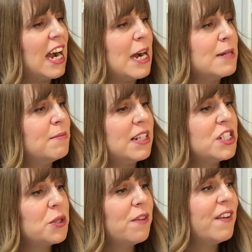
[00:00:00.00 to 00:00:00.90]
And
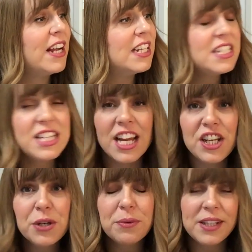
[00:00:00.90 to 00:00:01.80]
so if I
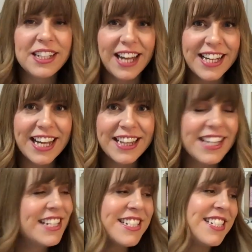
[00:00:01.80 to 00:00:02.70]
continue really liking
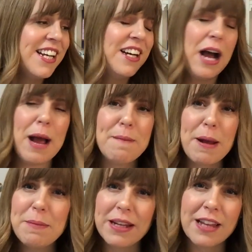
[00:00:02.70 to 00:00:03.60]
this, I
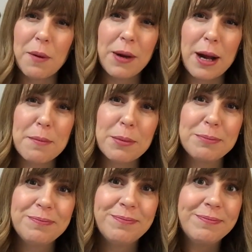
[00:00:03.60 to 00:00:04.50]
might pick that one up.
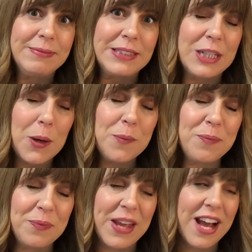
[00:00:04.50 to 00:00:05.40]
So
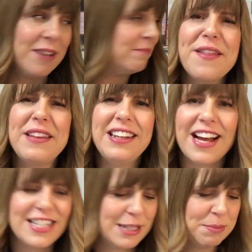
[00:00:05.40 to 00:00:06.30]
yeah. And the
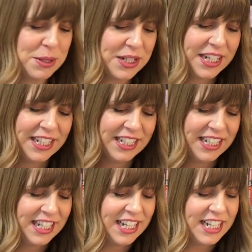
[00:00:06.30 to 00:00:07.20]
last book
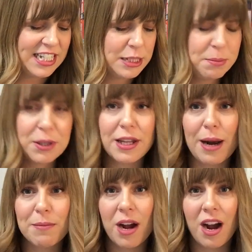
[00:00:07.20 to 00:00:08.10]
is a book that
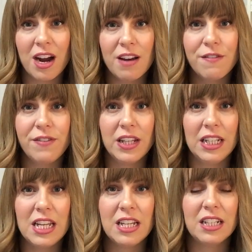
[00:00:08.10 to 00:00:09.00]
I'm kind of
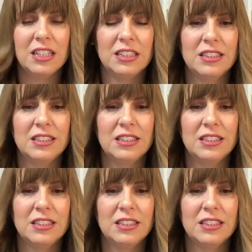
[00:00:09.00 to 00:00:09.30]
feeling